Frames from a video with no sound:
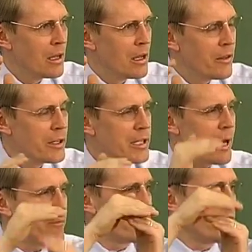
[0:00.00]
The
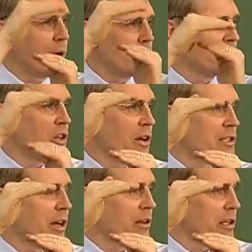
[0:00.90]
top few inches thaws
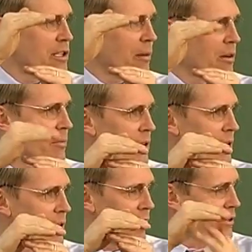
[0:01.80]
out in the summer, but then
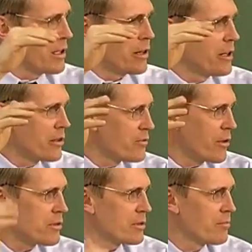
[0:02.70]
everything underneath is
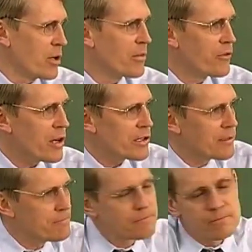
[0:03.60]
frozen, permafrost.
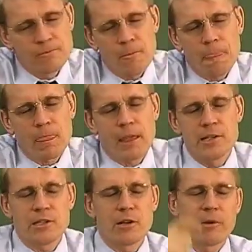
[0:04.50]
He
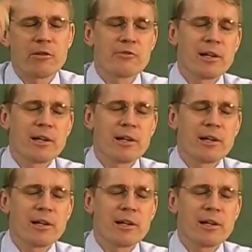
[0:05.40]
said, here we are drilling